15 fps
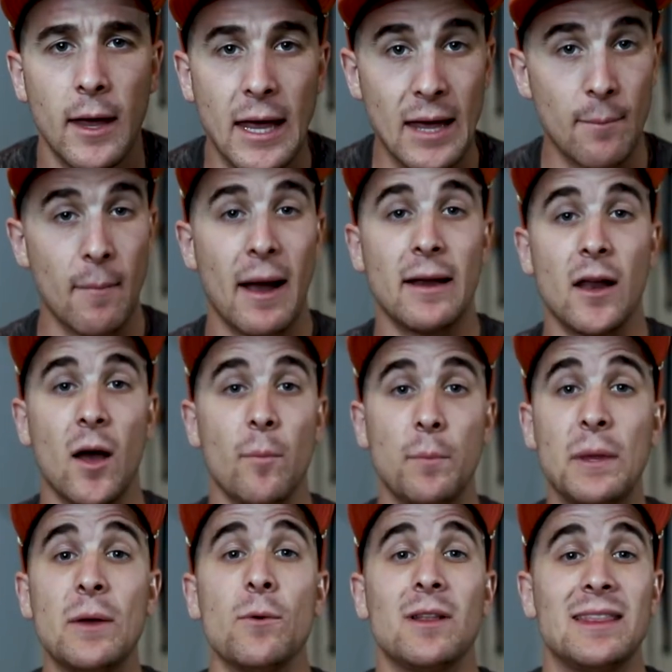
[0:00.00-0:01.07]
It might not
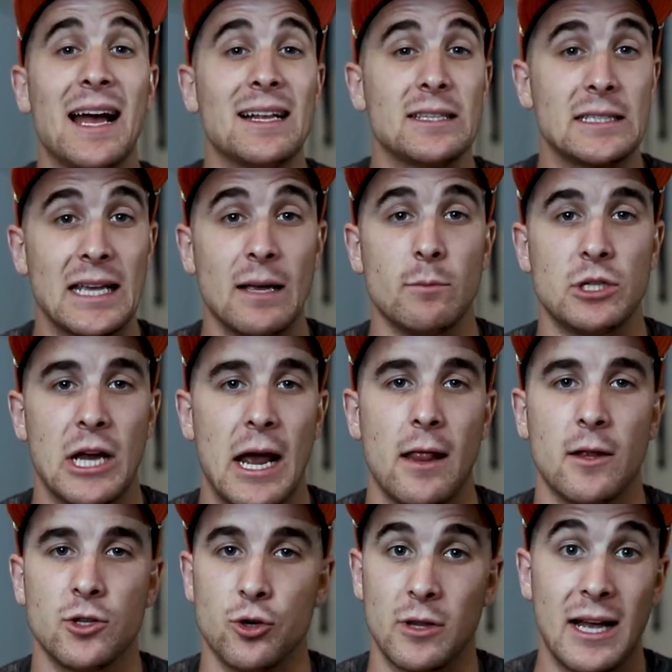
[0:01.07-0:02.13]
be with that same
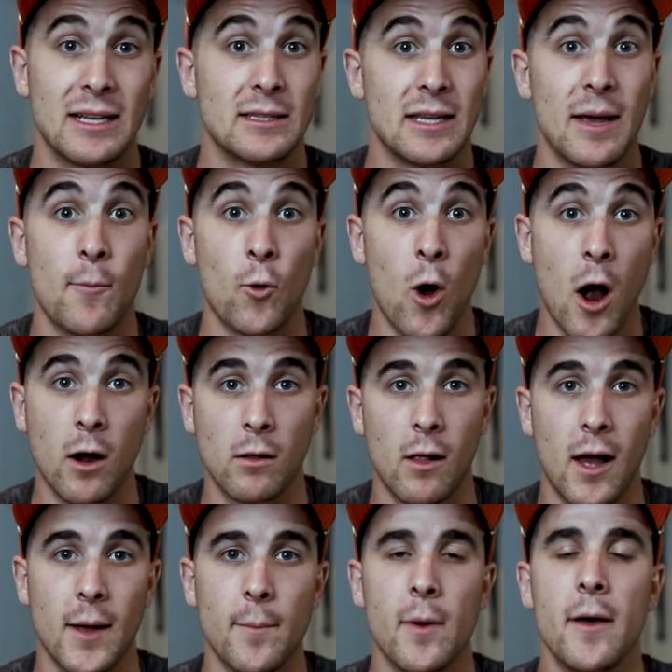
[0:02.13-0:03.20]
challenge or that same rock
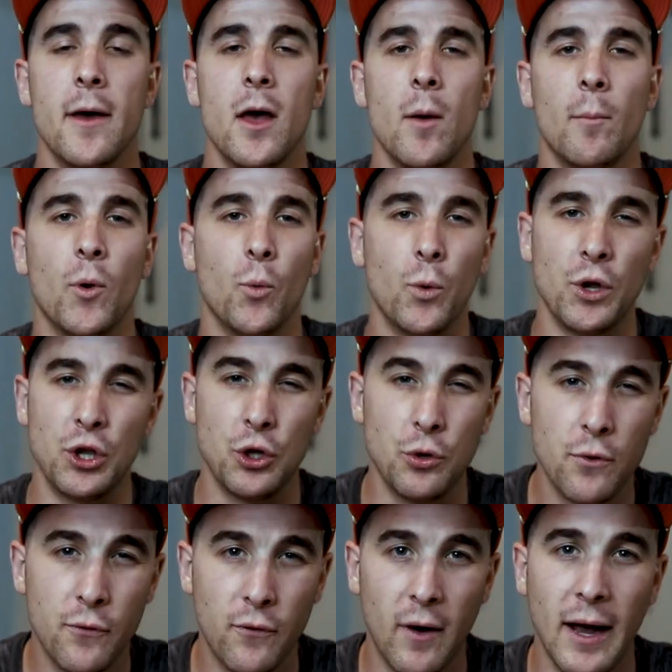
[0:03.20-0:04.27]
climb, but when
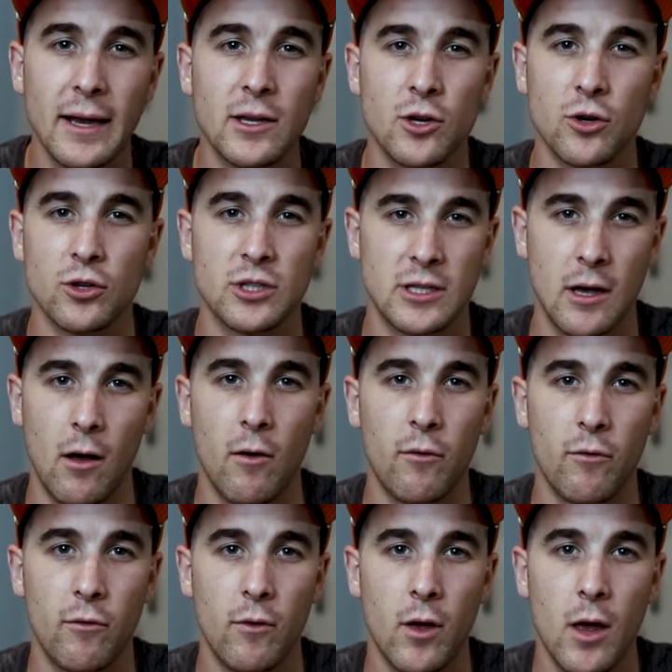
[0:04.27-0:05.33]
you find
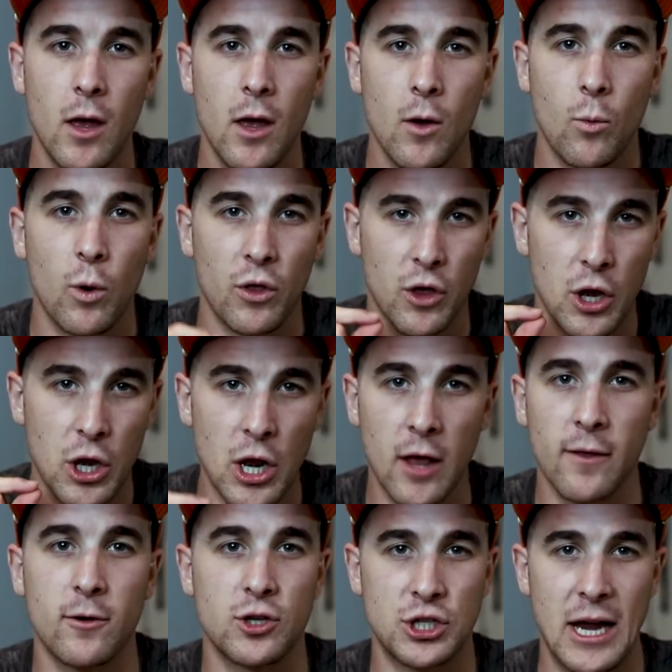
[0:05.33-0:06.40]
yourself with
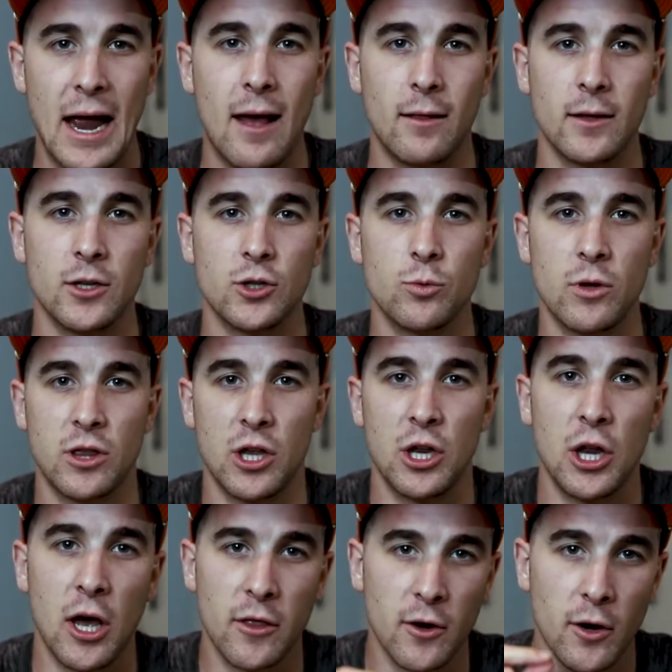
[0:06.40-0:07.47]
another challenge, with
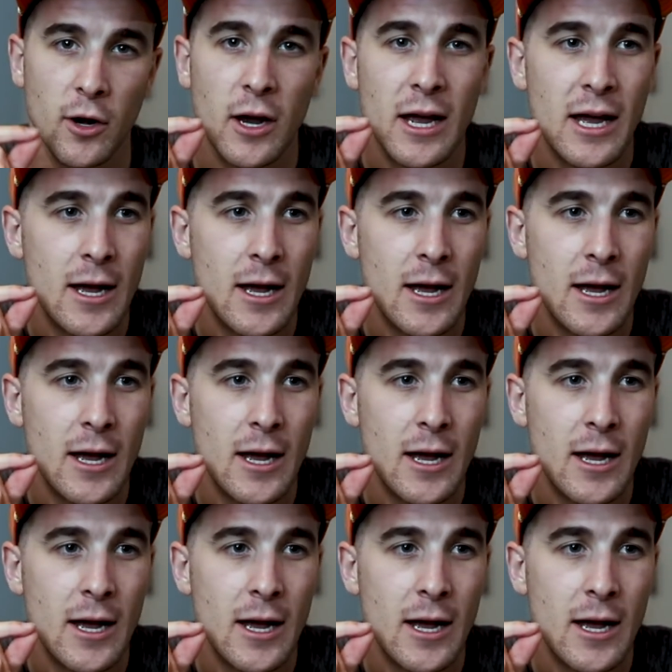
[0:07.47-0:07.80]
another